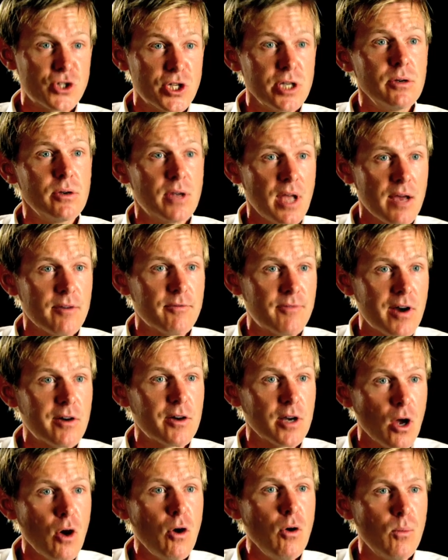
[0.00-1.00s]
do get
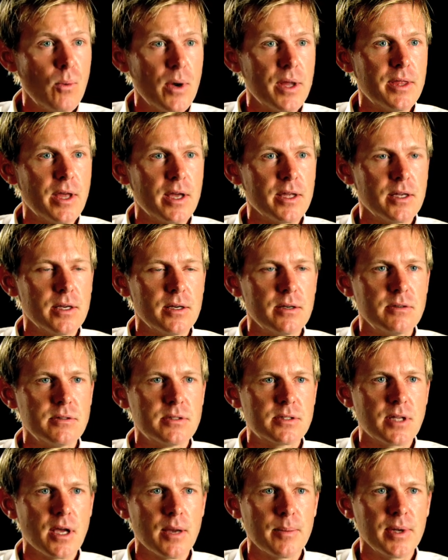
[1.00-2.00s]
very hot when they're
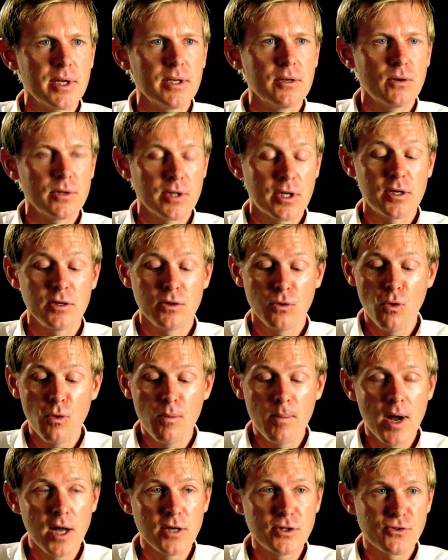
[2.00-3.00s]
used. I mean, you could
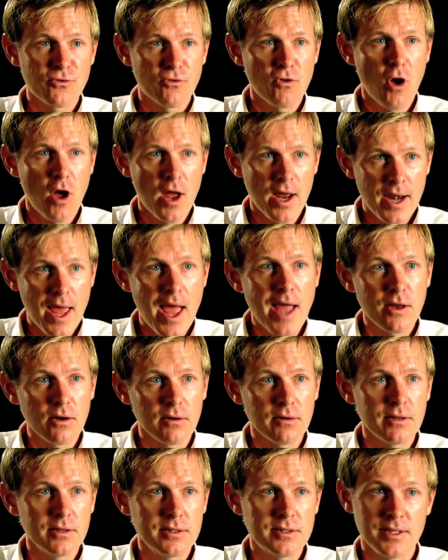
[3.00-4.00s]
almost fry an egg
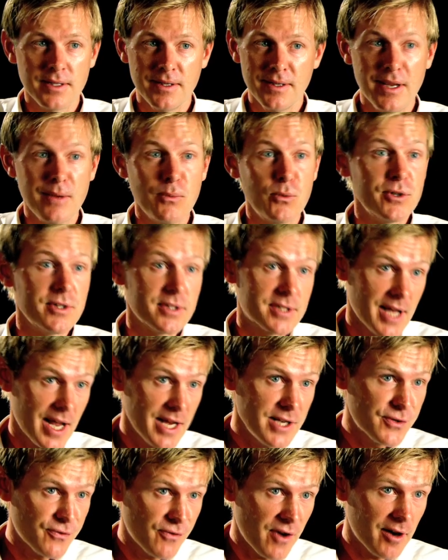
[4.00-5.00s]
on it. It wouldn't
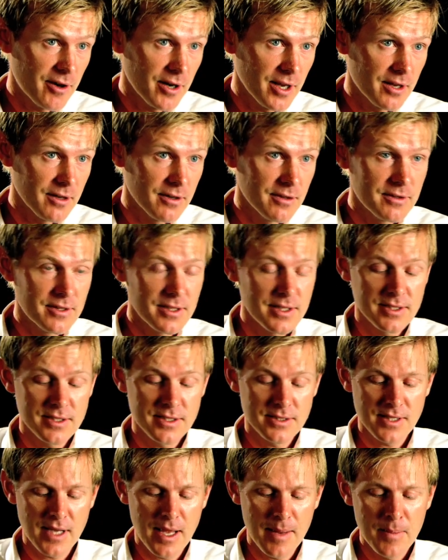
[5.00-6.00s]
taste very good.
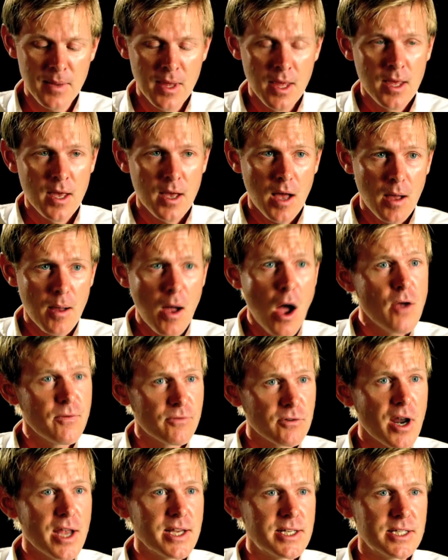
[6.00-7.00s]

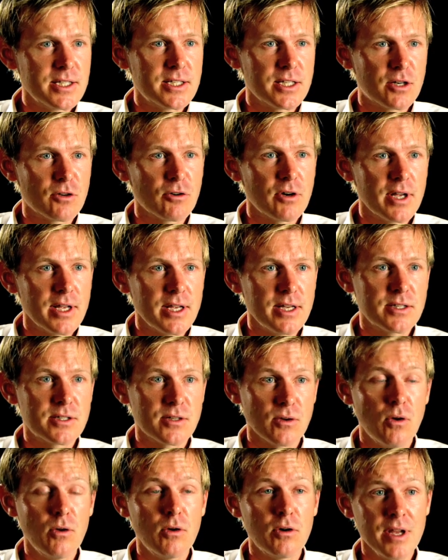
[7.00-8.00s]
over 80 degrees
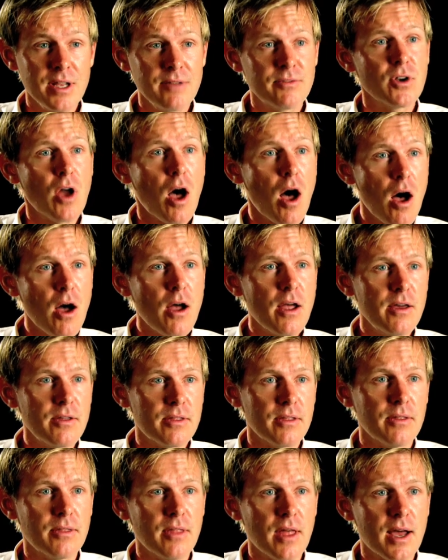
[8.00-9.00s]
or even higher
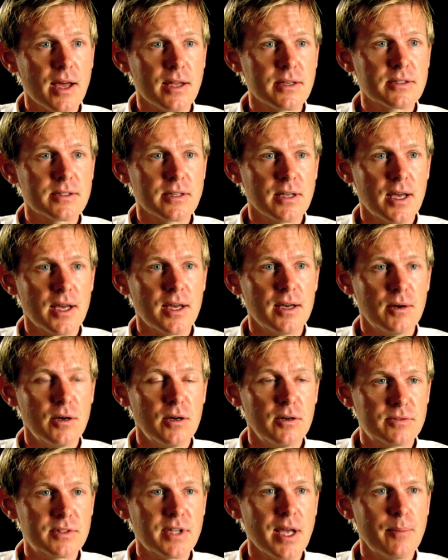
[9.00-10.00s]
than that
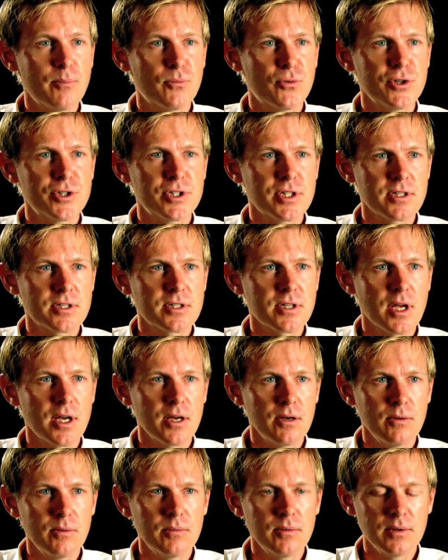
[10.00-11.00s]
of temperature,
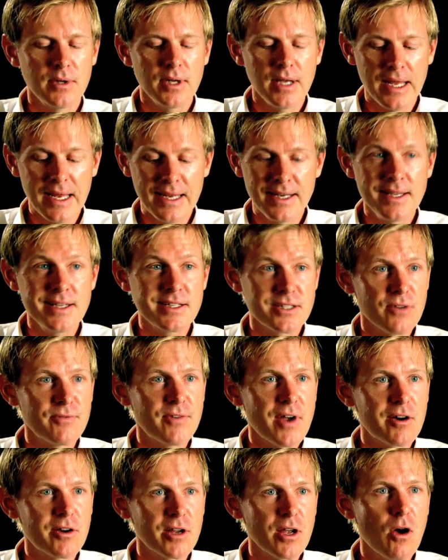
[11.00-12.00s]
so it is a
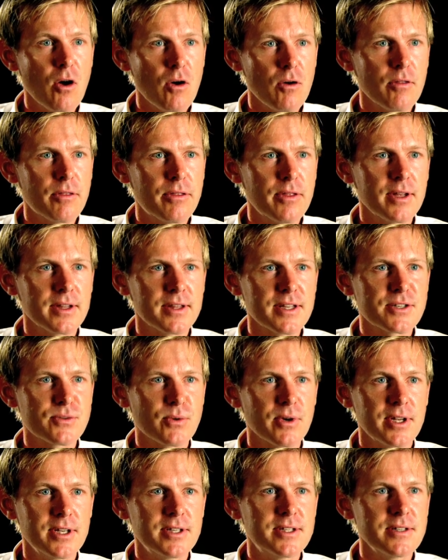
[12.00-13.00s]
very hot thing. That's
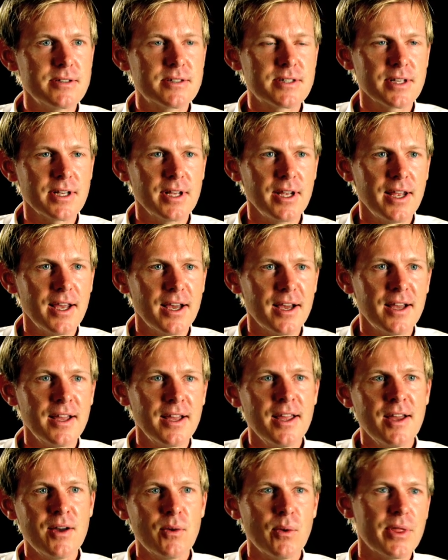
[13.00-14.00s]
why you do see
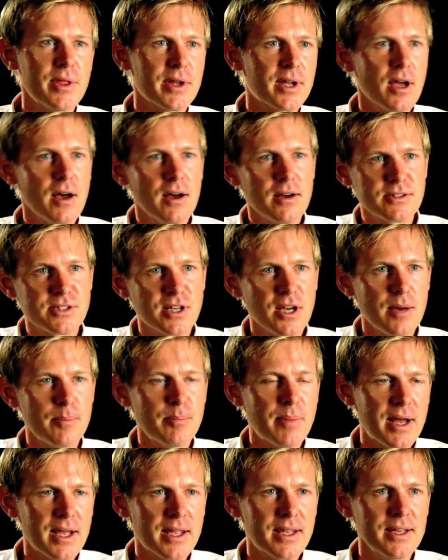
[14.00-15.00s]
when the cars come
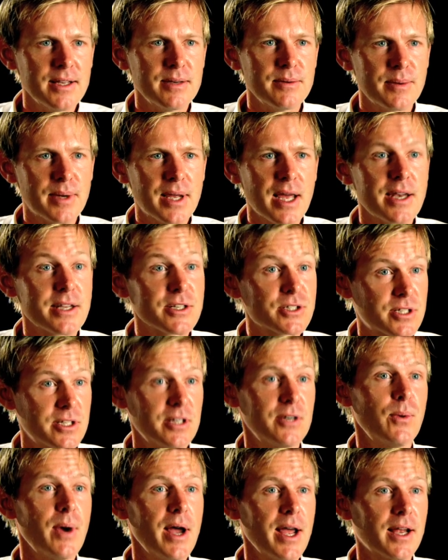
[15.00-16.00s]
back in, the mechanics
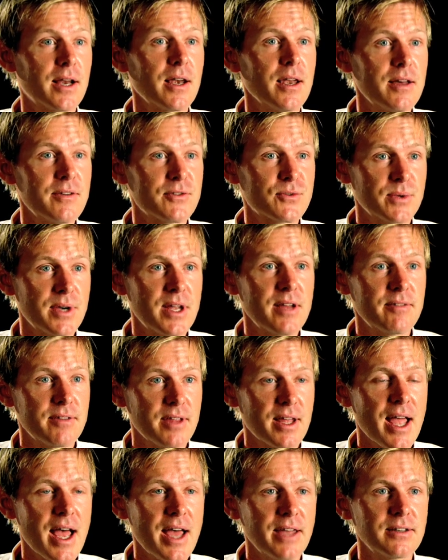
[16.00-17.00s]
do wear gloves whenever
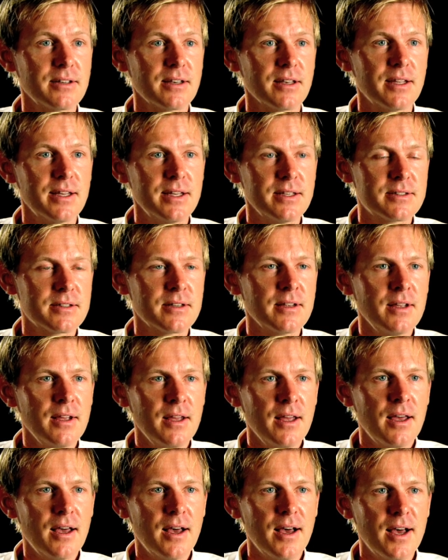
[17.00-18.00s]
they handle it,
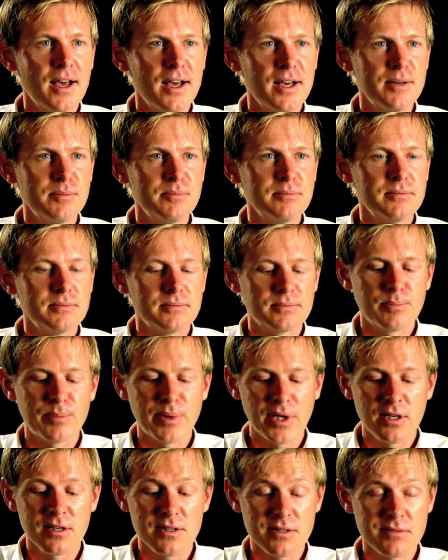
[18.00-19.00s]

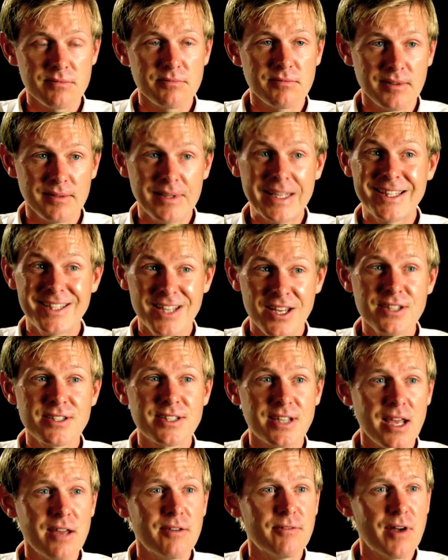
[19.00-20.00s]
because it does
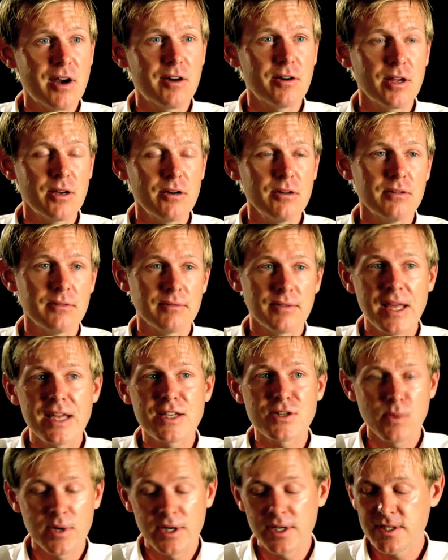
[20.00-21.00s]
get very hot.
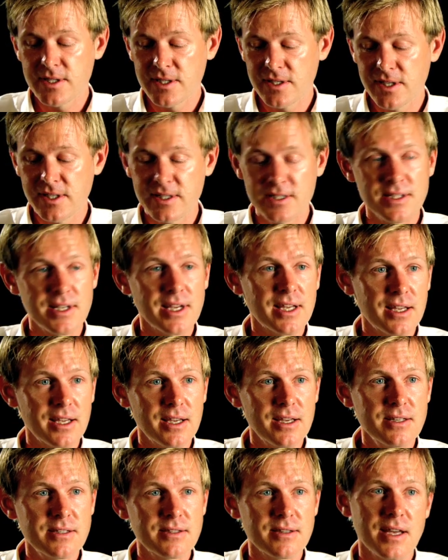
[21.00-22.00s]
That's when it's at its
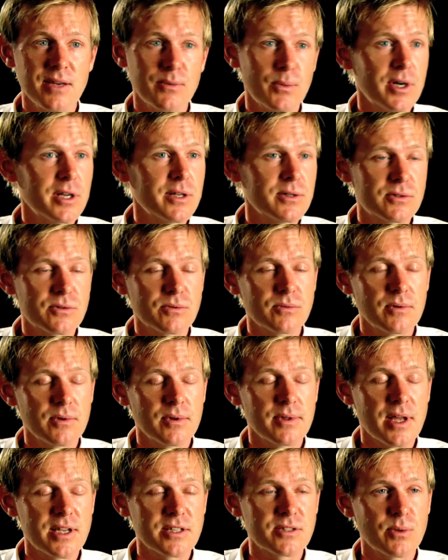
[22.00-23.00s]
stickiest,
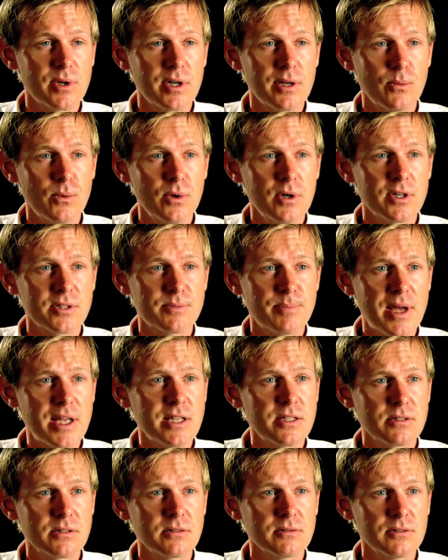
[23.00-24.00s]
that's when it works
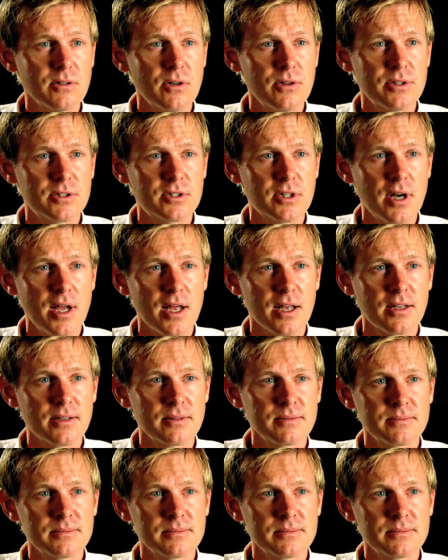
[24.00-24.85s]
best on the track.